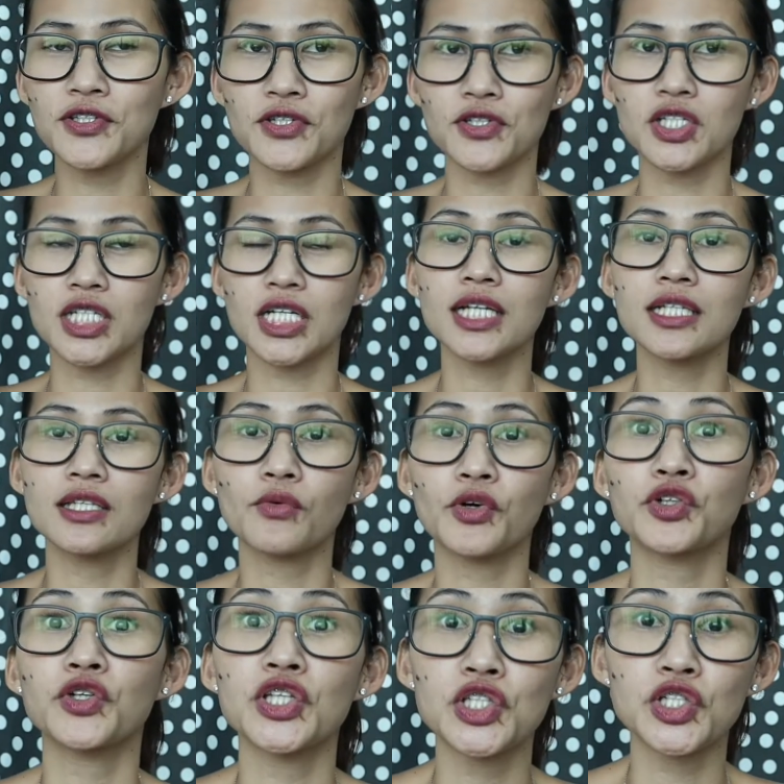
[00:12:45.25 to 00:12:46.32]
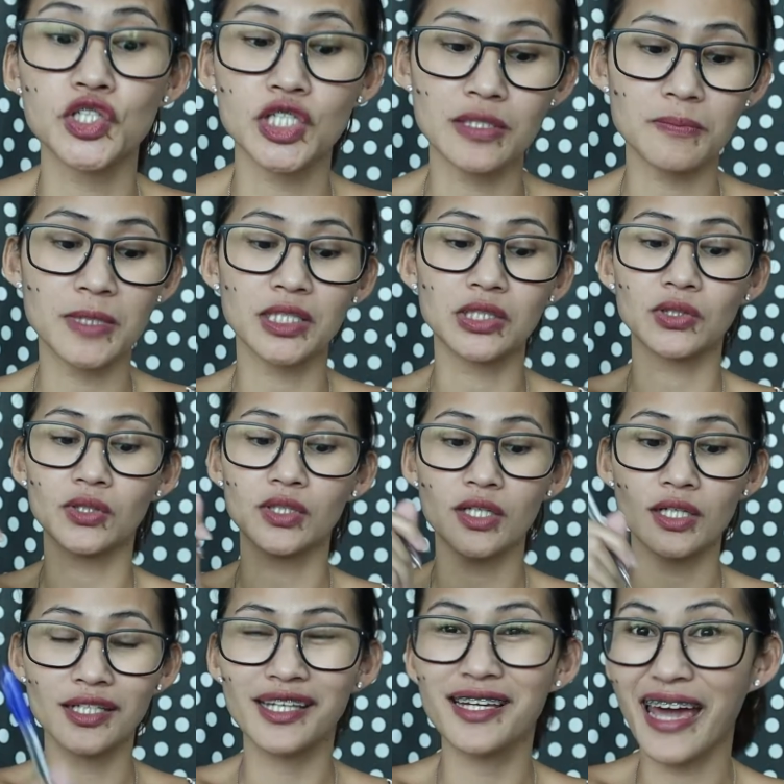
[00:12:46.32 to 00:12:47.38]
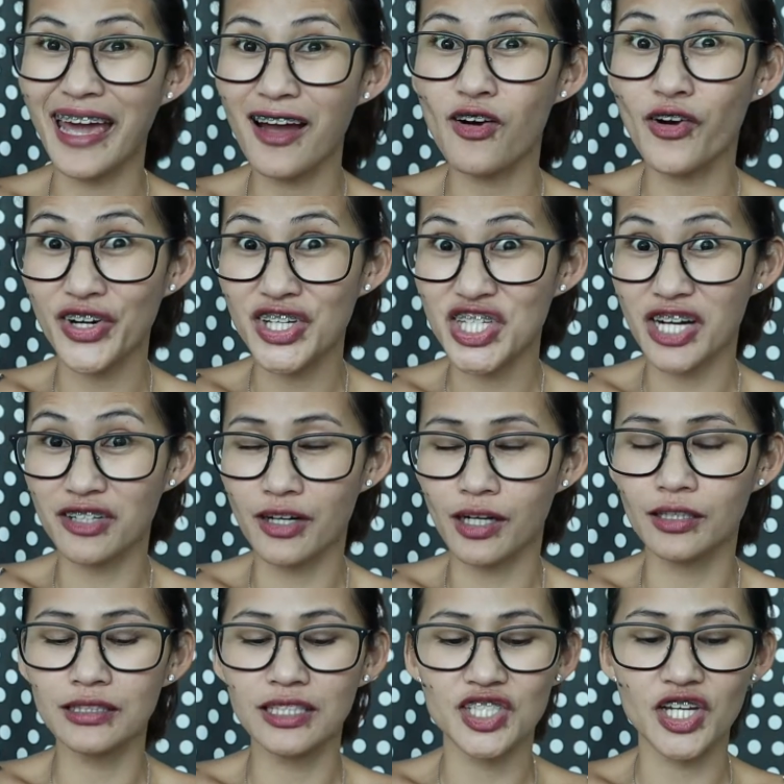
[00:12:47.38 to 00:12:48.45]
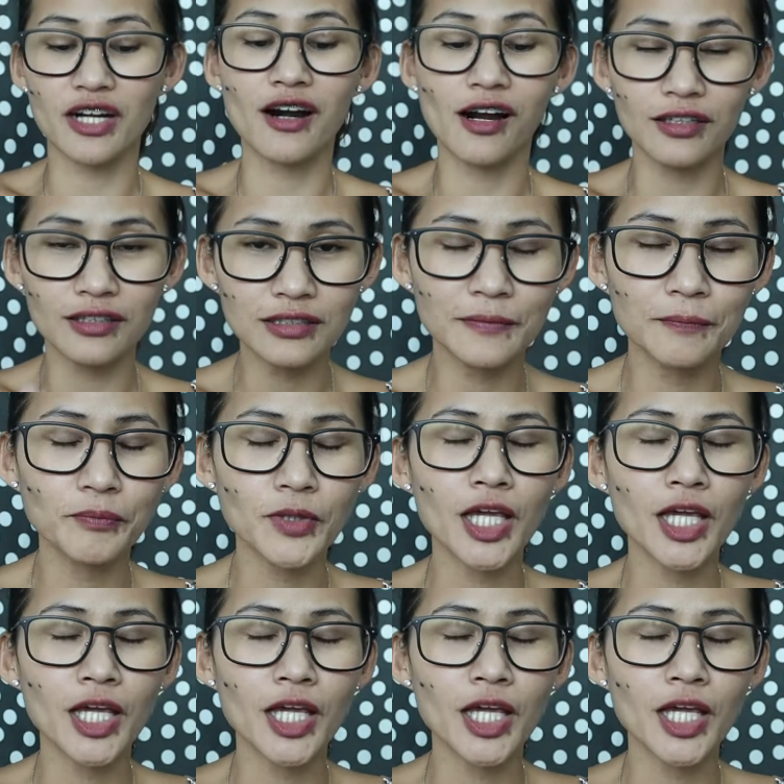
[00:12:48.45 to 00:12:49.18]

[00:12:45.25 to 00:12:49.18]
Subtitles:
So she's the one who introduced me to Ge, or Gerald.